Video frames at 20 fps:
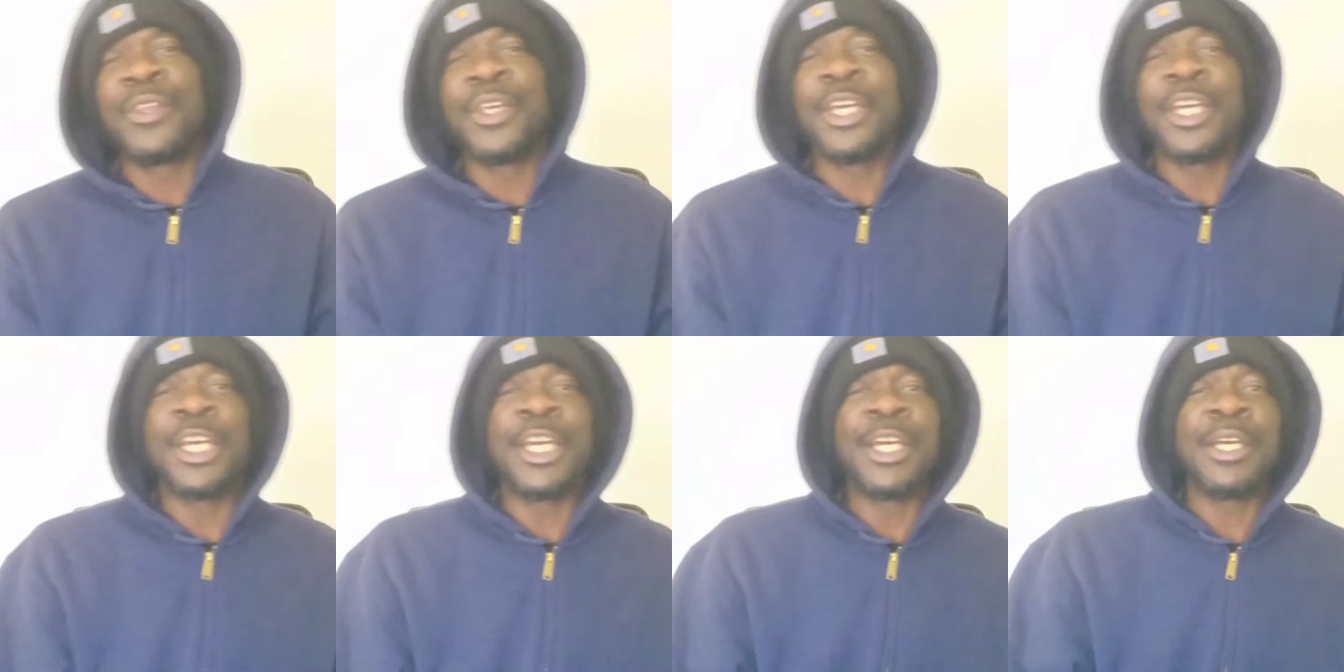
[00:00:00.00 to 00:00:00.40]

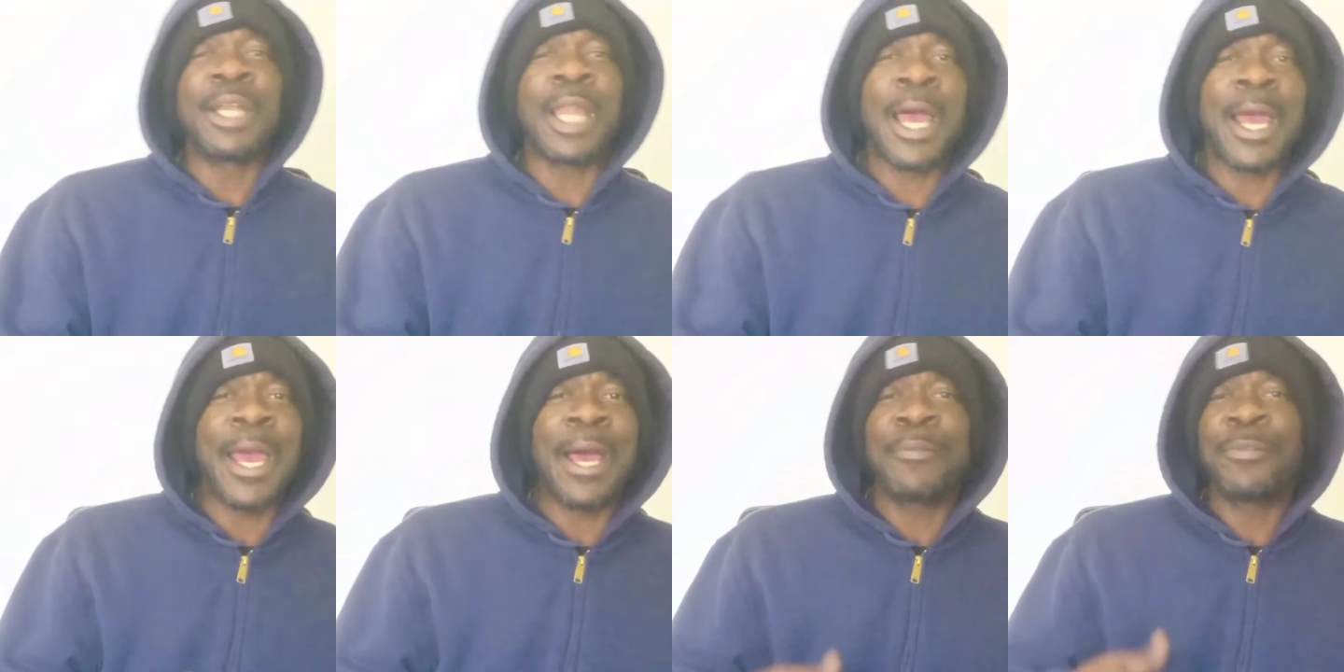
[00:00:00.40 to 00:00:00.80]
And
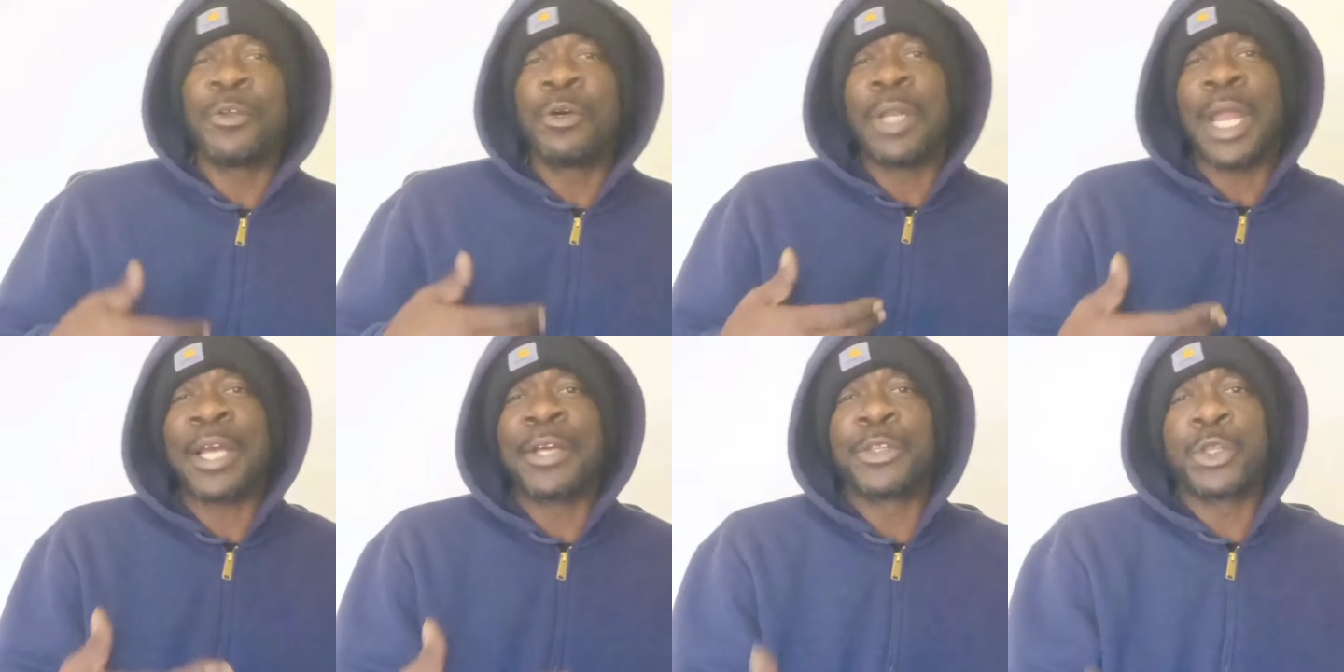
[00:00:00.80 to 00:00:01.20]
then, like,
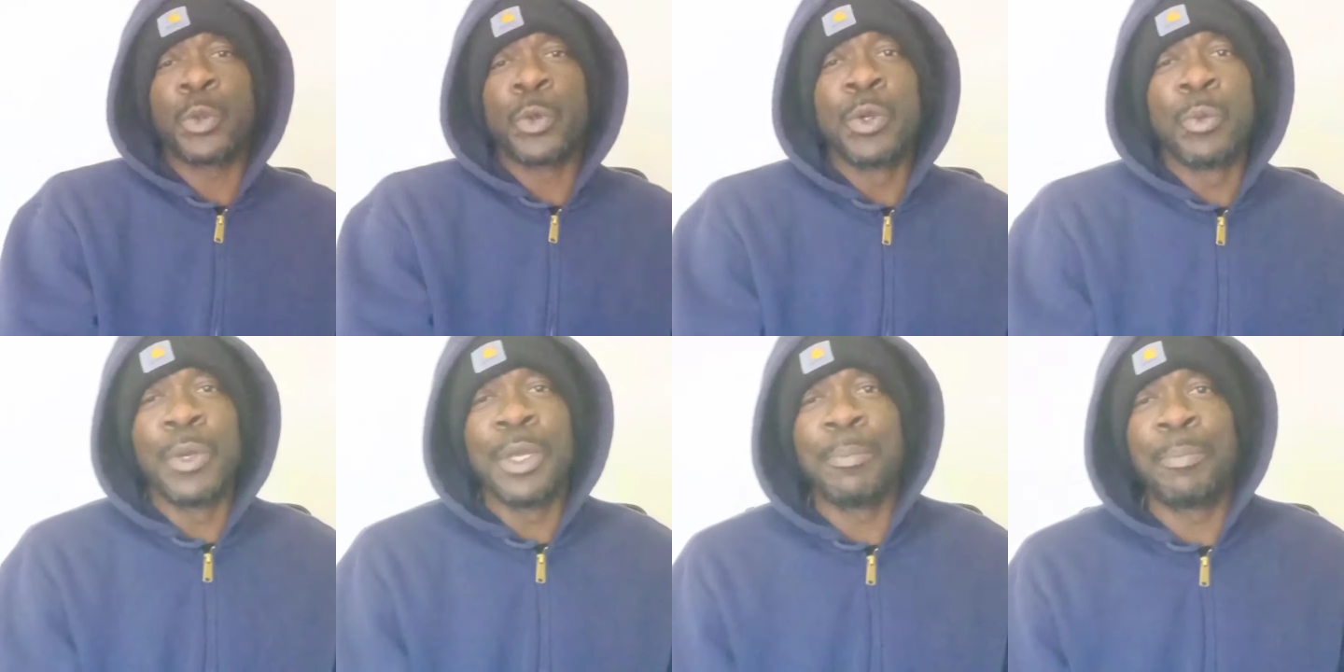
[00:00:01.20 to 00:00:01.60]
after
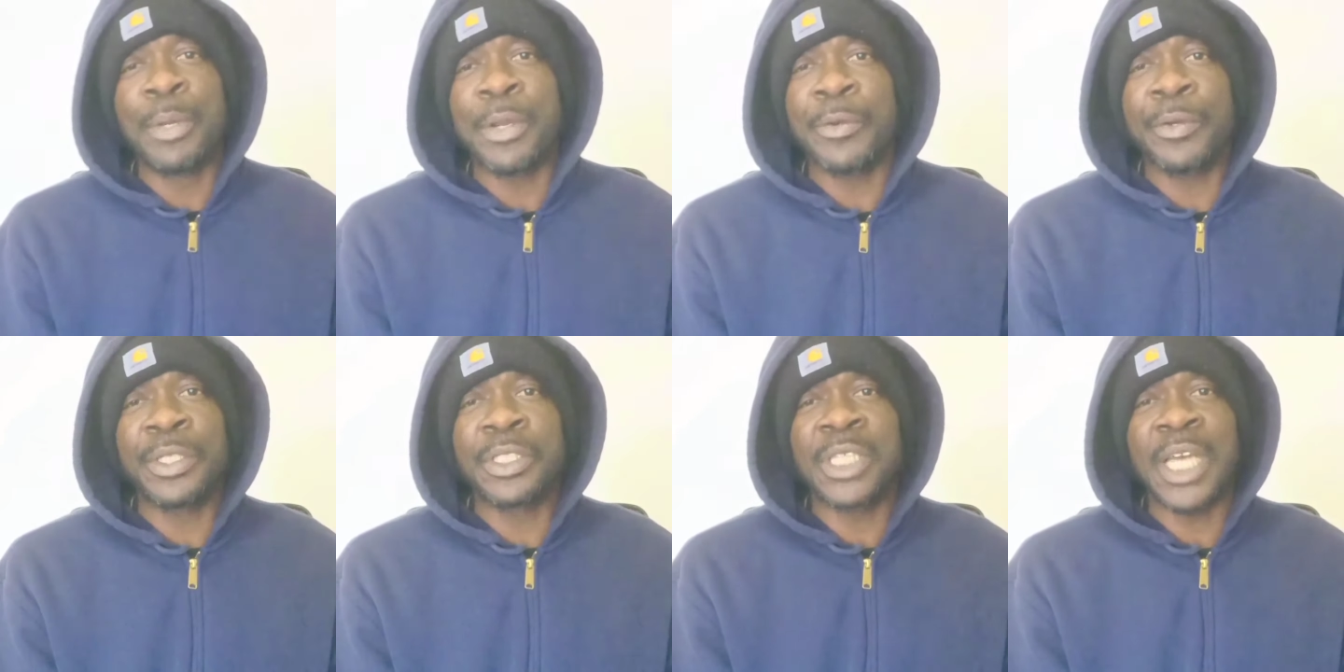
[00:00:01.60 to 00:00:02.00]
like a
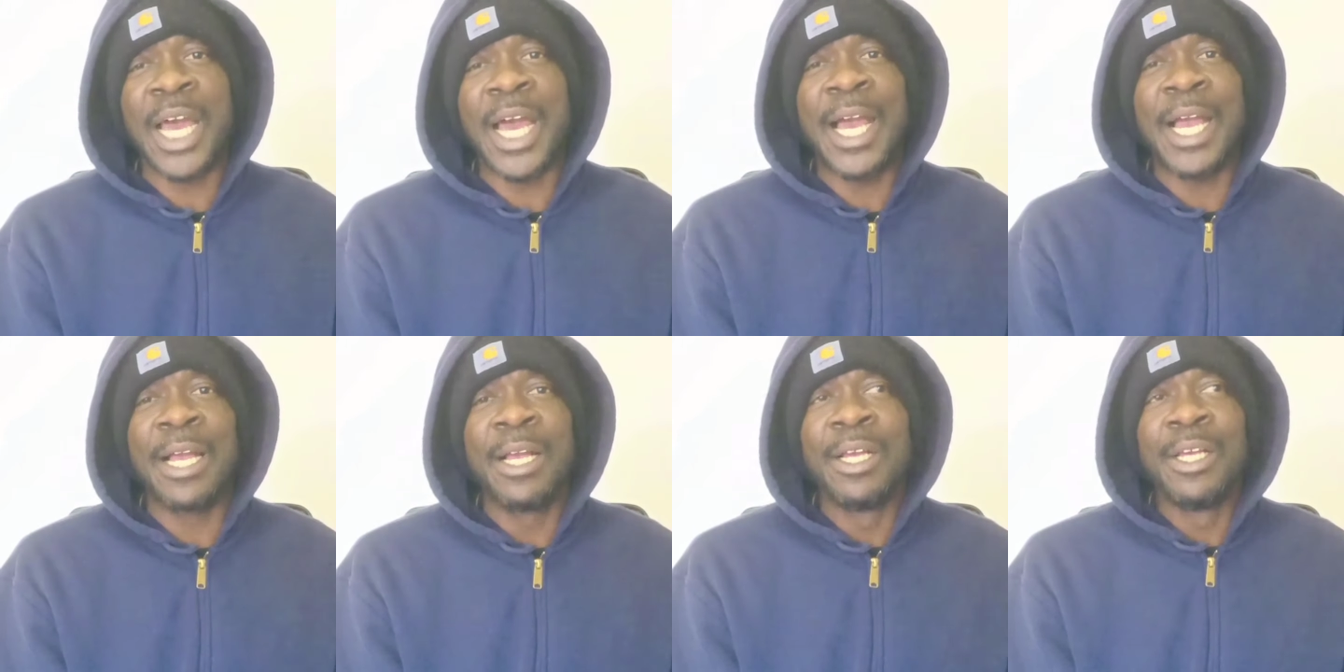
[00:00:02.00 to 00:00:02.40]
3-week
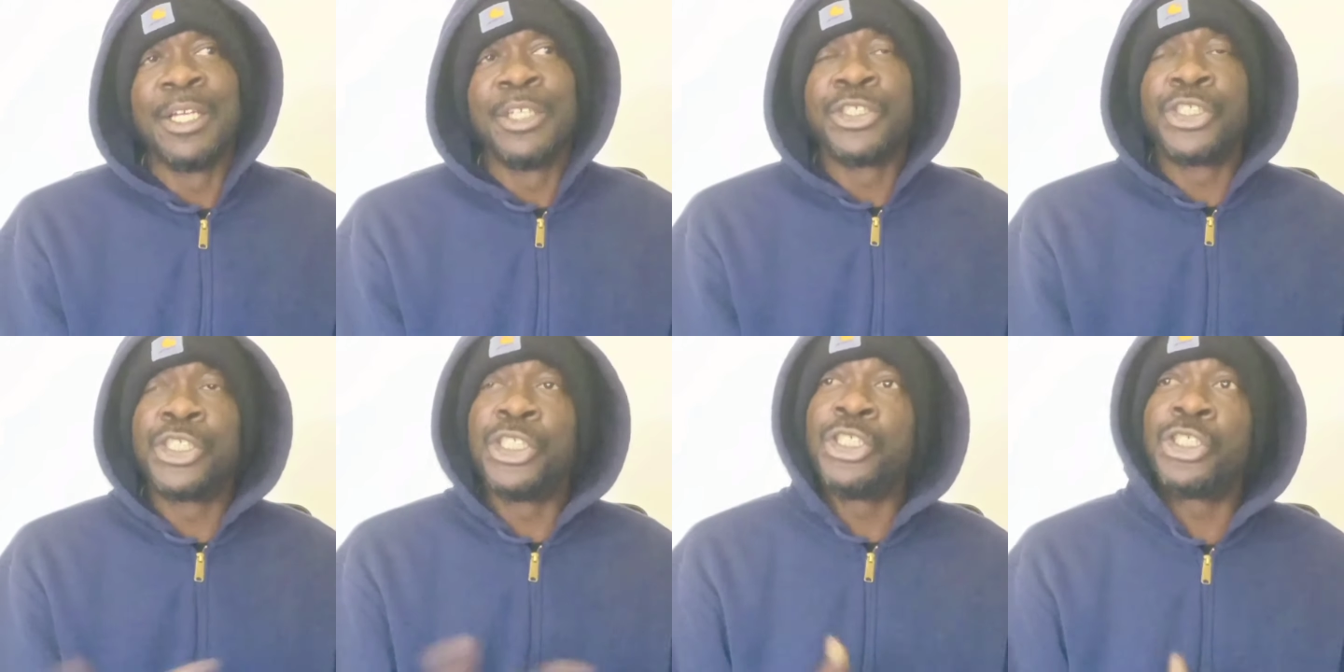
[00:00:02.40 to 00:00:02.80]
period of time,